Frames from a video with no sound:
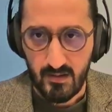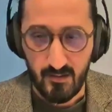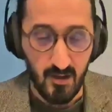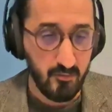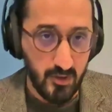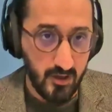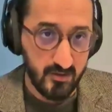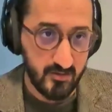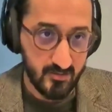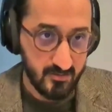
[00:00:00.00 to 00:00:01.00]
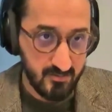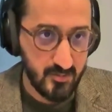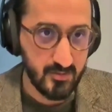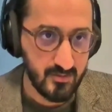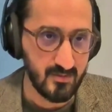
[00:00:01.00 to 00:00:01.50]
I would like
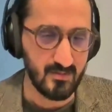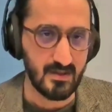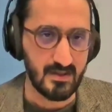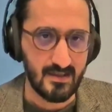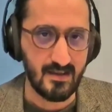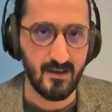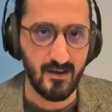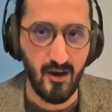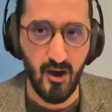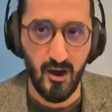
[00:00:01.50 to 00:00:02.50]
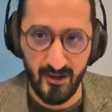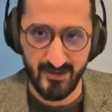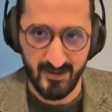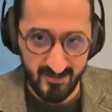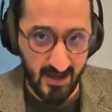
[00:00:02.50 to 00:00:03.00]
to
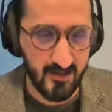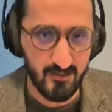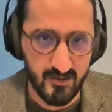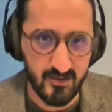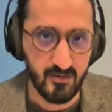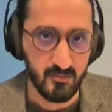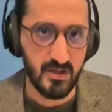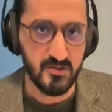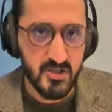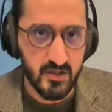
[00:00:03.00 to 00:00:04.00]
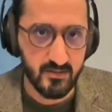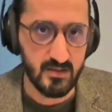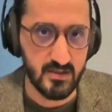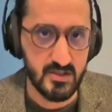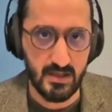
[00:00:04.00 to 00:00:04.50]
highlight exactly what you
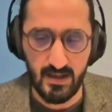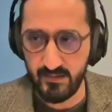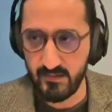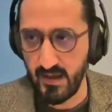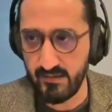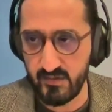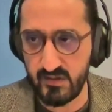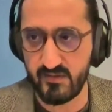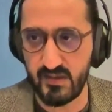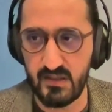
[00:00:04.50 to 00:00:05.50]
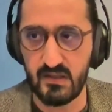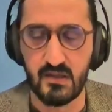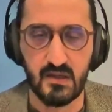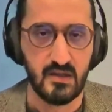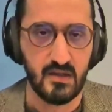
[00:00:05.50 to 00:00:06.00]
mentioned, Dicle, and we
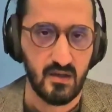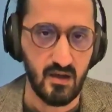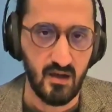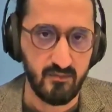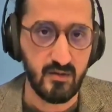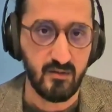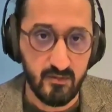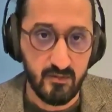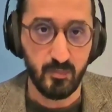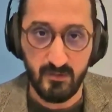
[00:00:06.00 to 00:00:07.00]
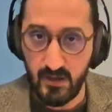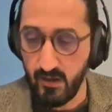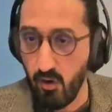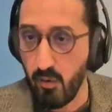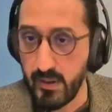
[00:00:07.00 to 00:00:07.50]
see. We would be
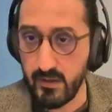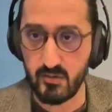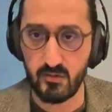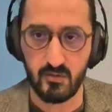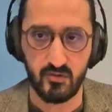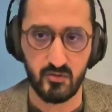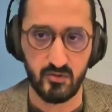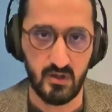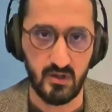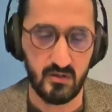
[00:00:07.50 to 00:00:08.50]
very open to